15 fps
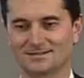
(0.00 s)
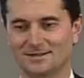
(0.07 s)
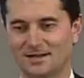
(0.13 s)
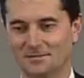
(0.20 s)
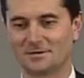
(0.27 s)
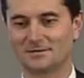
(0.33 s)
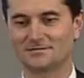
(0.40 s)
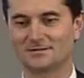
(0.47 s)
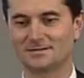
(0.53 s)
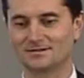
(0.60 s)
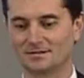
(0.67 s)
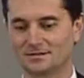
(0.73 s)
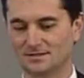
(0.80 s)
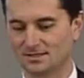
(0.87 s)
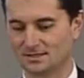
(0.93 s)
for having
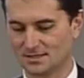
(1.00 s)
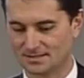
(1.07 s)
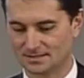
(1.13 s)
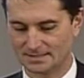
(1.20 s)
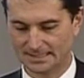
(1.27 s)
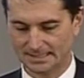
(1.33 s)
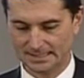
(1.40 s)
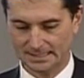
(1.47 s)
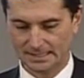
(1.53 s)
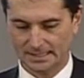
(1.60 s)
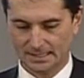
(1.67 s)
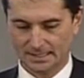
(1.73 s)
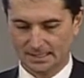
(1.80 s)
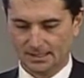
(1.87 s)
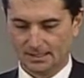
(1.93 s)
stayed here
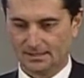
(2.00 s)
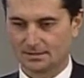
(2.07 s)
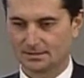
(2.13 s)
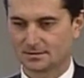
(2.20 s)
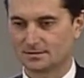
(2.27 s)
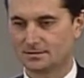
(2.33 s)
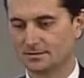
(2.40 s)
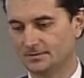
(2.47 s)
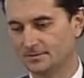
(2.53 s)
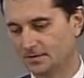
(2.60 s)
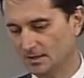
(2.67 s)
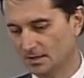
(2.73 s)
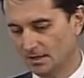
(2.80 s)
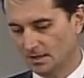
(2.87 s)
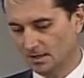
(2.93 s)
for
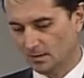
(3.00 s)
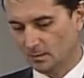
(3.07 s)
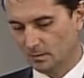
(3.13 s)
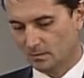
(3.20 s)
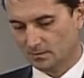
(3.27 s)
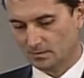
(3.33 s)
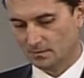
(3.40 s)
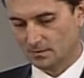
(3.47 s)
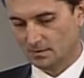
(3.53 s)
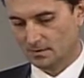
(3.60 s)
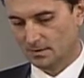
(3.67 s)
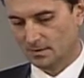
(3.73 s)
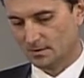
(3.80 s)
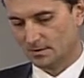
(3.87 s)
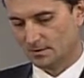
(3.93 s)
the 2
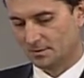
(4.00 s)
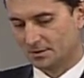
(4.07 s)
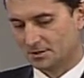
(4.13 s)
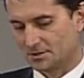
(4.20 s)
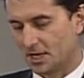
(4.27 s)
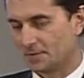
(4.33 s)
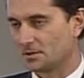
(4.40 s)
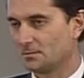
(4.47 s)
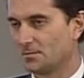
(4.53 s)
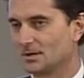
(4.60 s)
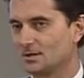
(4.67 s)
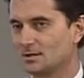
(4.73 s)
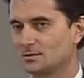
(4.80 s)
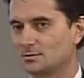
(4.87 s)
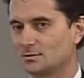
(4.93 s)
lengthy days of
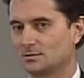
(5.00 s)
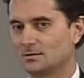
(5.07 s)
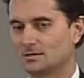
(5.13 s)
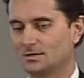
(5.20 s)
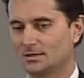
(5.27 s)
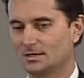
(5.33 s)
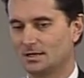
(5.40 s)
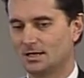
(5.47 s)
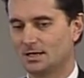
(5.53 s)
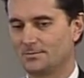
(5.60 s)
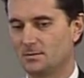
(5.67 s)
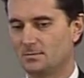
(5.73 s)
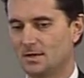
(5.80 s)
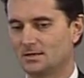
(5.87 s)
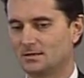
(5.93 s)
our conference.
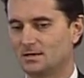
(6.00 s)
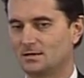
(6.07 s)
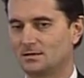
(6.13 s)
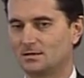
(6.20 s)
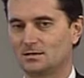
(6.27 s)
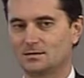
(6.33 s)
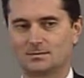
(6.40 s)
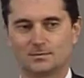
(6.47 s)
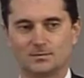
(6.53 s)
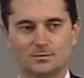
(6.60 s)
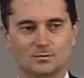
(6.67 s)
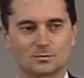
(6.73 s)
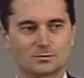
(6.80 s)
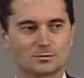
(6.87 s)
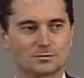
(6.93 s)

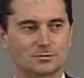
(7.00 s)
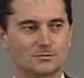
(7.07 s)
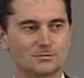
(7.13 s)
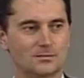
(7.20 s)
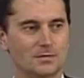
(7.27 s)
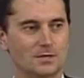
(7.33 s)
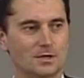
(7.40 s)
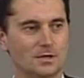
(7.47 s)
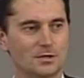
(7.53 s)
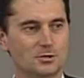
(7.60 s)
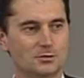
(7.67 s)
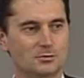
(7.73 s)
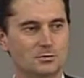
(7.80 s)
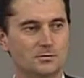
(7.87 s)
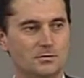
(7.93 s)
Let me
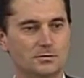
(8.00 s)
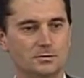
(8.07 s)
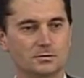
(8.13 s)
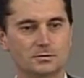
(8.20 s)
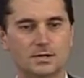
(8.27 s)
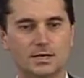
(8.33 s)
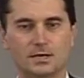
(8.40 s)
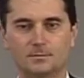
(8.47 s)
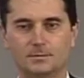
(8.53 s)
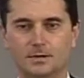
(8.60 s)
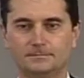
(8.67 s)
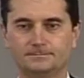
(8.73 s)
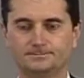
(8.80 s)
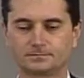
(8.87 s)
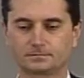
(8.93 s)
make a
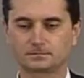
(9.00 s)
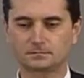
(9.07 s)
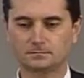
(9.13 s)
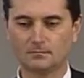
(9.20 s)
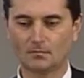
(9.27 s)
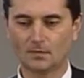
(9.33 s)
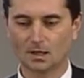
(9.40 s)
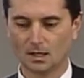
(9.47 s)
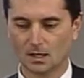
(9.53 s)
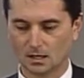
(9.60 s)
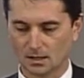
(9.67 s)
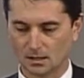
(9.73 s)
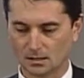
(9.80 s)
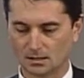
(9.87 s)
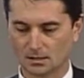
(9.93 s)
general
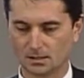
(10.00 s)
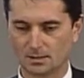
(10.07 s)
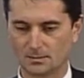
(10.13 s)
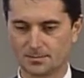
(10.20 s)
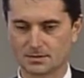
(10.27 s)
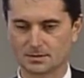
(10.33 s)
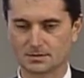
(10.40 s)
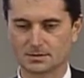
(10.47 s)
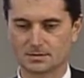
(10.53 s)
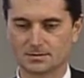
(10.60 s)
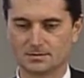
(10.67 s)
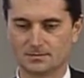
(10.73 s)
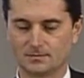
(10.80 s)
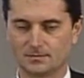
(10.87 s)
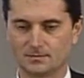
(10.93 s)
overview and
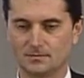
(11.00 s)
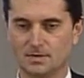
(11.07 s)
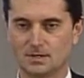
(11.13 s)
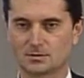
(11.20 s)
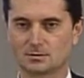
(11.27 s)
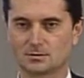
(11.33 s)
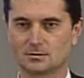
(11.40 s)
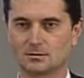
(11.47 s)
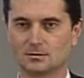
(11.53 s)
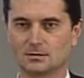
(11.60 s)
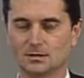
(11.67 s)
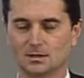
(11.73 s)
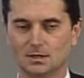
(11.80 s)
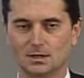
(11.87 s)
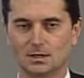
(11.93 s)
skim over what we've
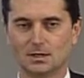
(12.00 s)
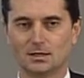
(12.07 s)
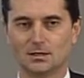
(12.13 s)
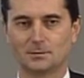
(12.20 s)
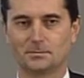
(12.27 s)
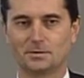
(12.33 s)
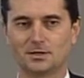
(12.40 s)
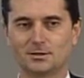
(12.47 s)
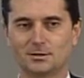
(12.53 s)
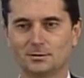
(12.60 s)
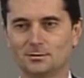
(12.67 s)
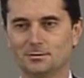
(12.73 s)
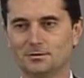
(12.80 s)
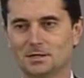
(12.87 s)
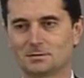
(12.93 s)
talked today.
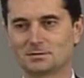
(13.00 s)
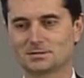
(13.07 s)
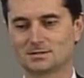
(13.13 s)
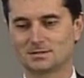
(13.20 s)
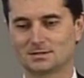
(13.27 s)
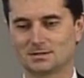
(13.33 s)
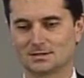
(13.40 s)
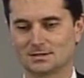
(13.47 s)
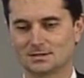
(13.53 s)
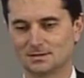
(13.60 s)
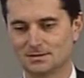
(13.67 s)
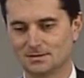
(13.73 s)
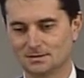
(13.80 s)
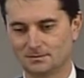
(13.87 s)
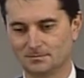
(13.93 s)

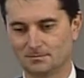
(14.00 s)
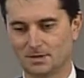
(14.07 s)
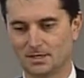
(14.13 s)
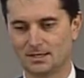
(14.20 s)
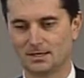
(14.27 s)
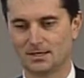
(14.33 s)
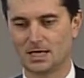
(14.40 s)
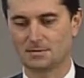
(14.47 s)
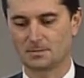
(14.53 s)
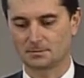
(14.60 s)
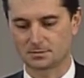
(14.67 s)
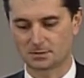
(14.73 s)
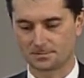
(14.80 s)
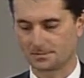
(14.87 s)
I do agree